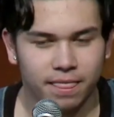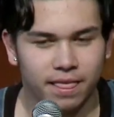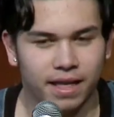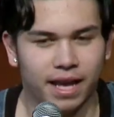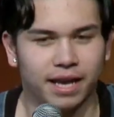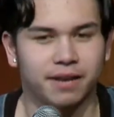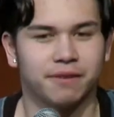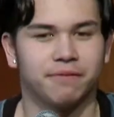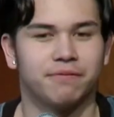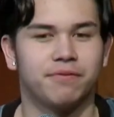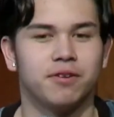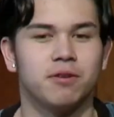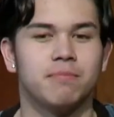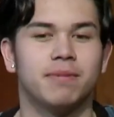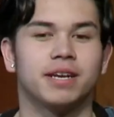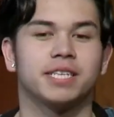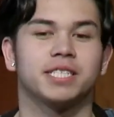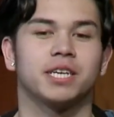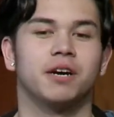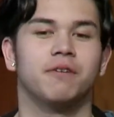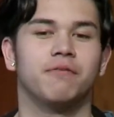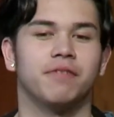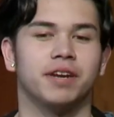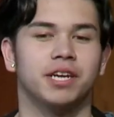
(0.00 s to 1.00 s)
I could feel
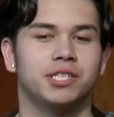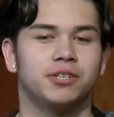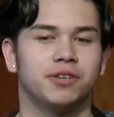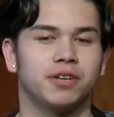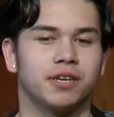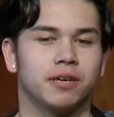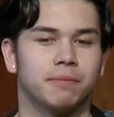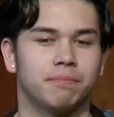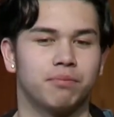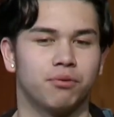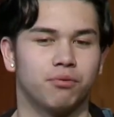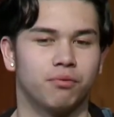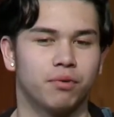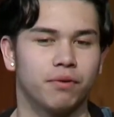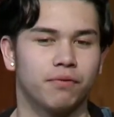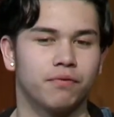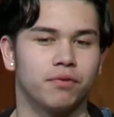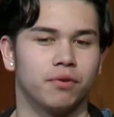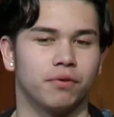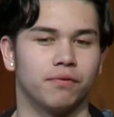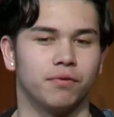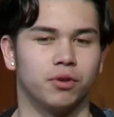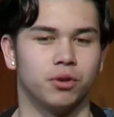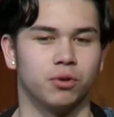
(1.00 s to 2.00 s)
myself entering a
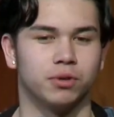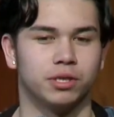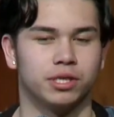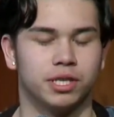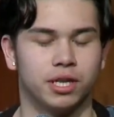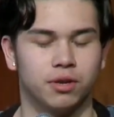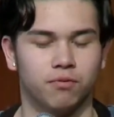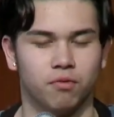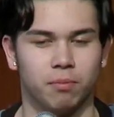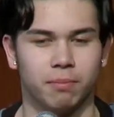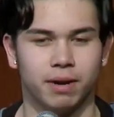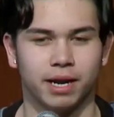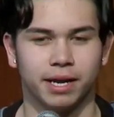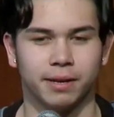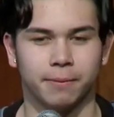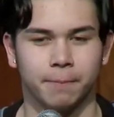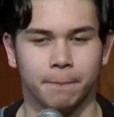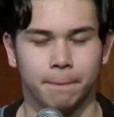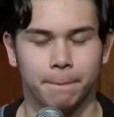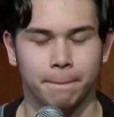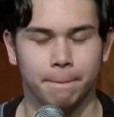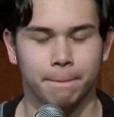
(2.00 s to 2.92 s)
peripheral view, which did with mine.